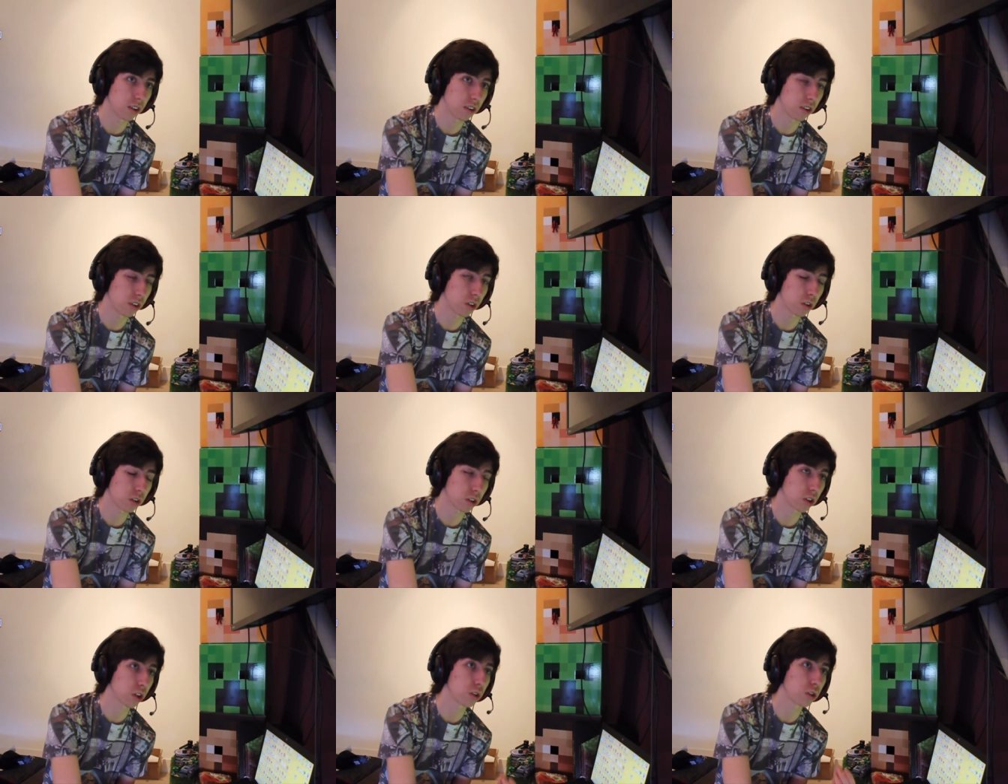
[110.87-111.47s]
so
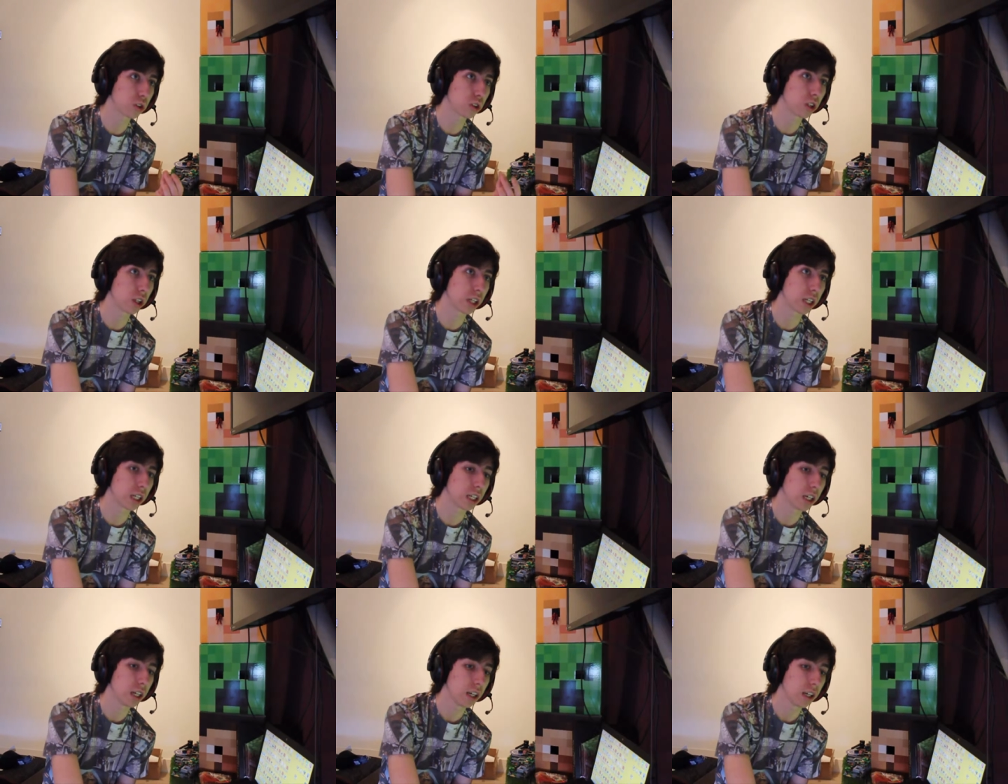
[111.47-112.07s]

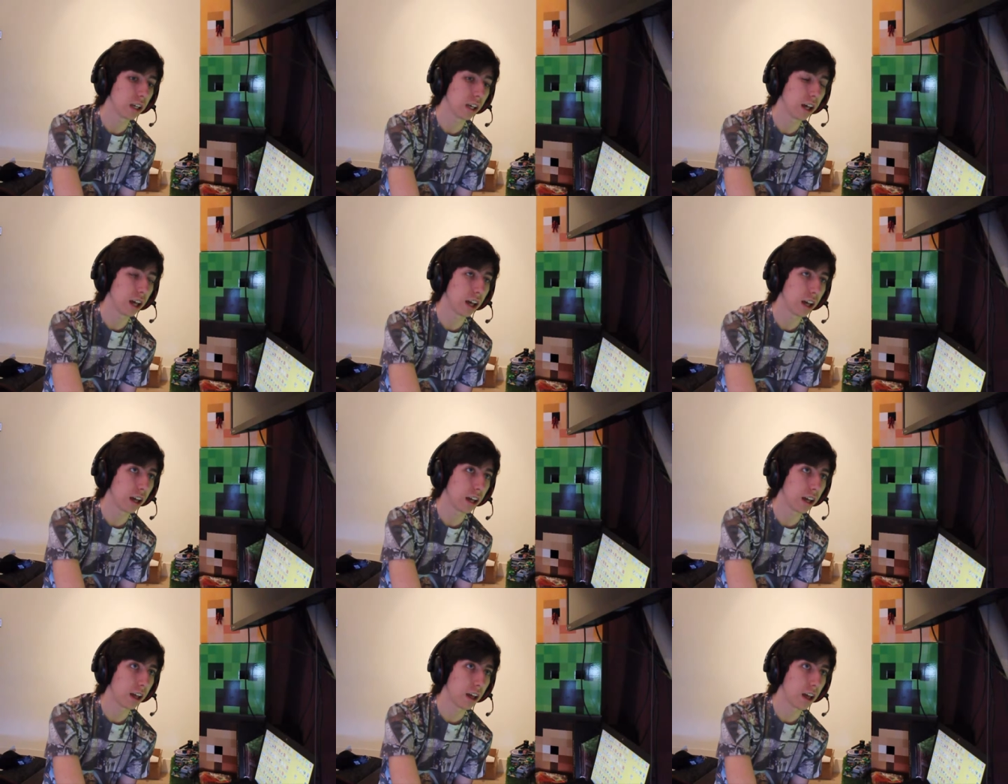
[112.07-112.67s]
socially
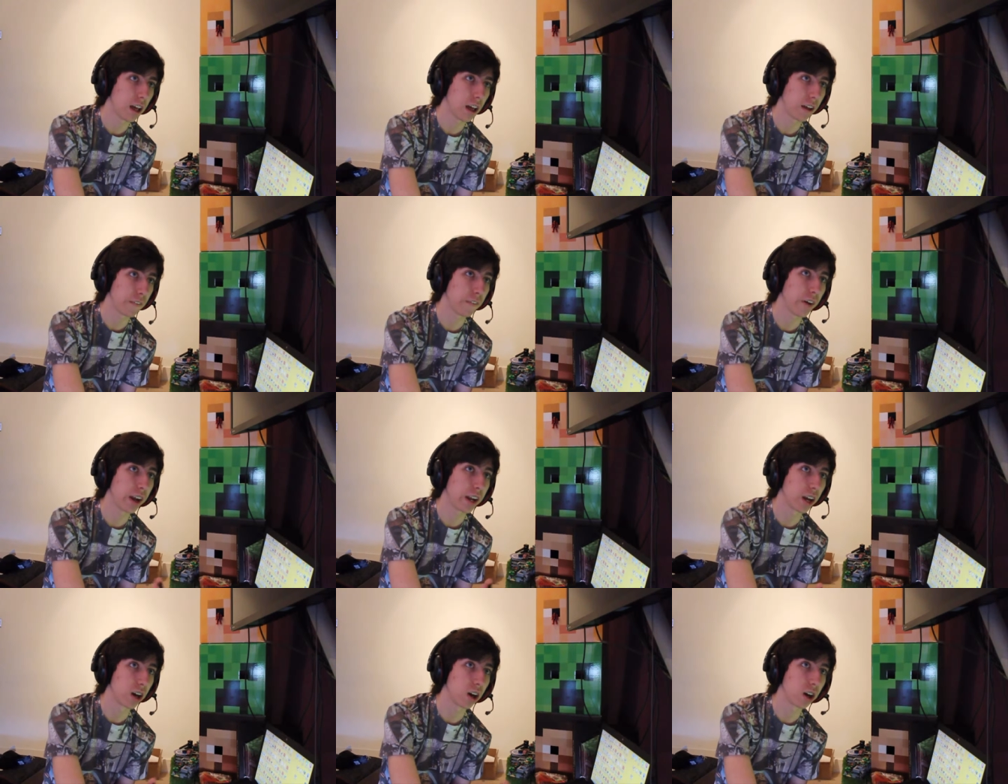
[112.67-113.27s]
I
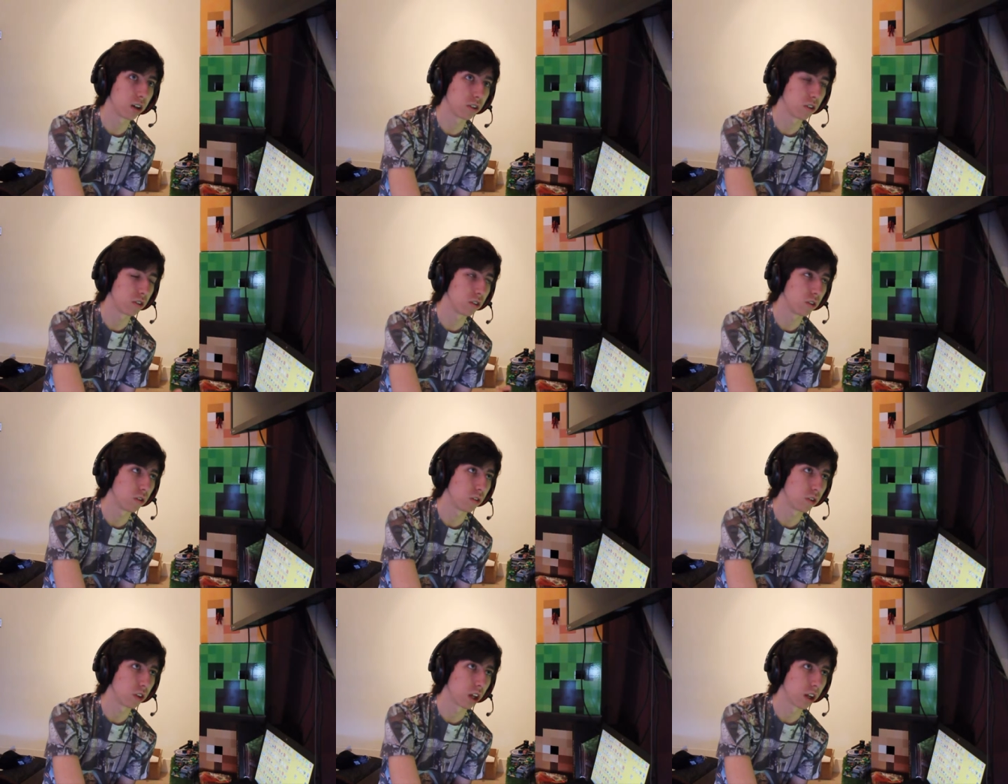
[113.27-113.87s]
find it hard to
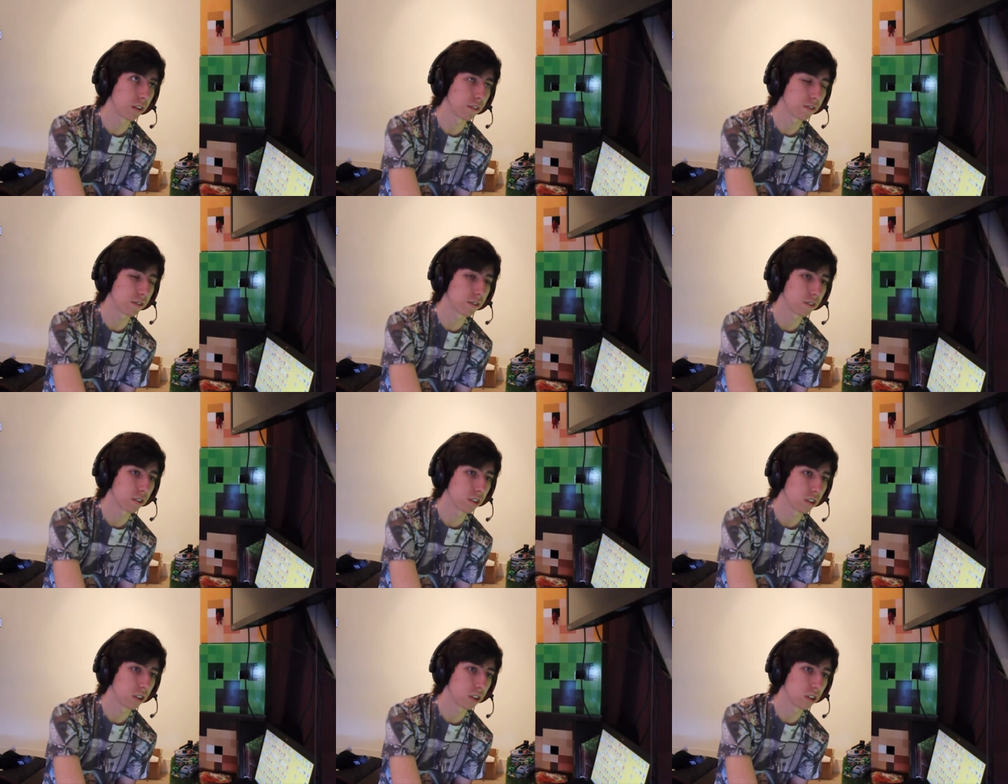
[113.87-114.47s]
do stuff
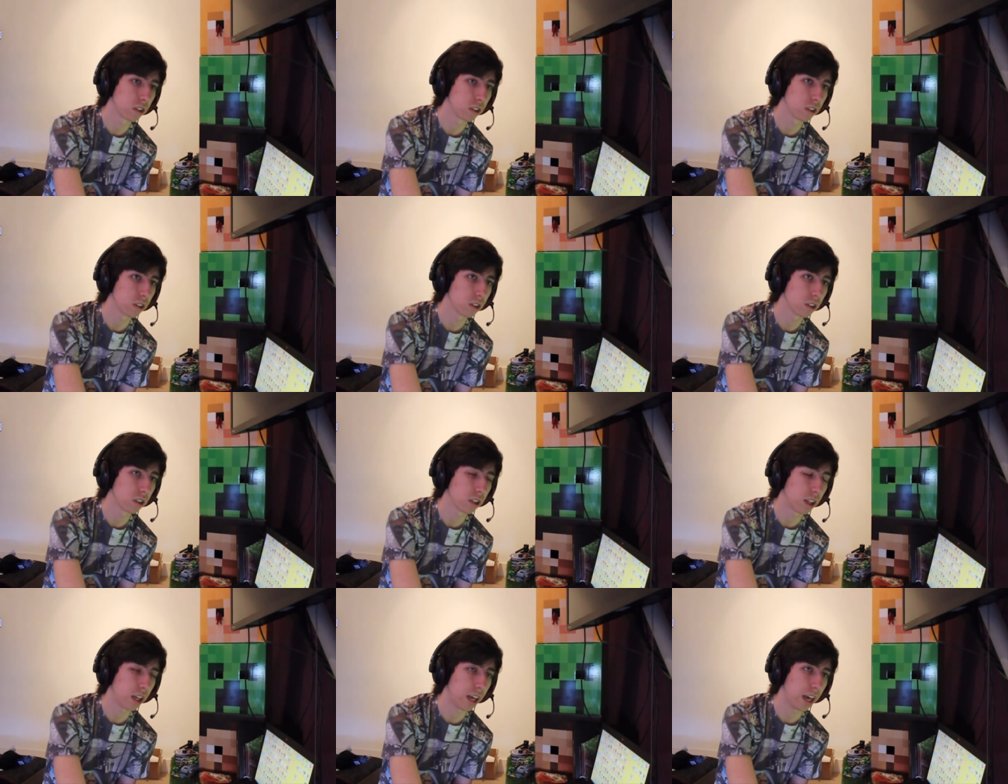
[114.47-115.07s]

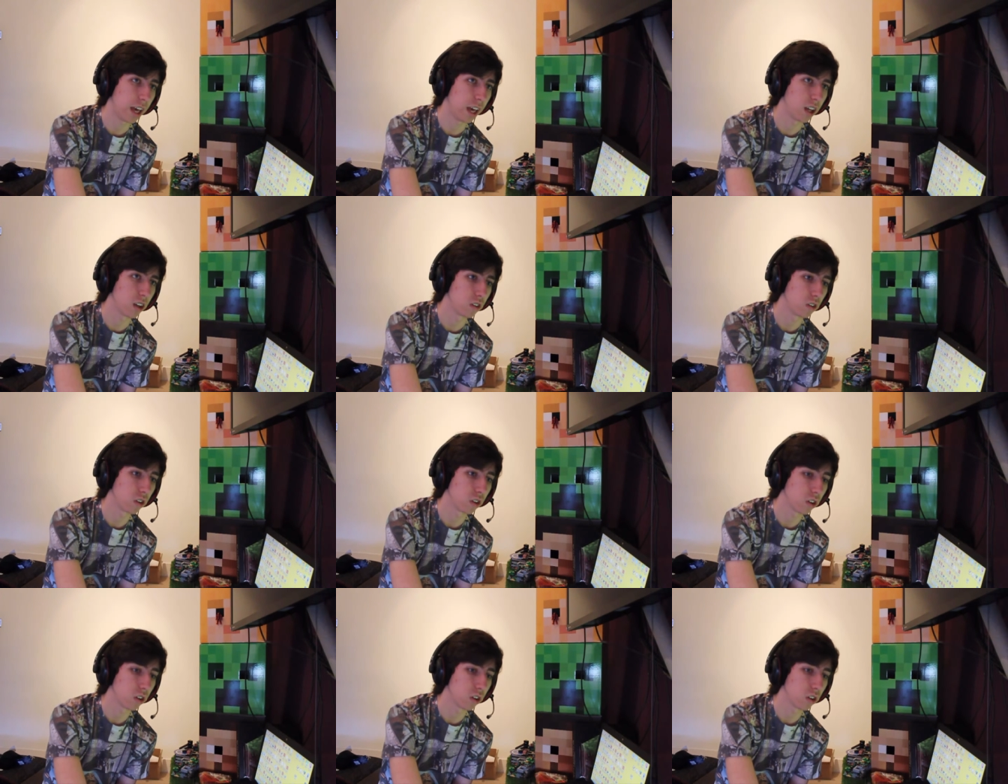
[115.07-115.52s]
and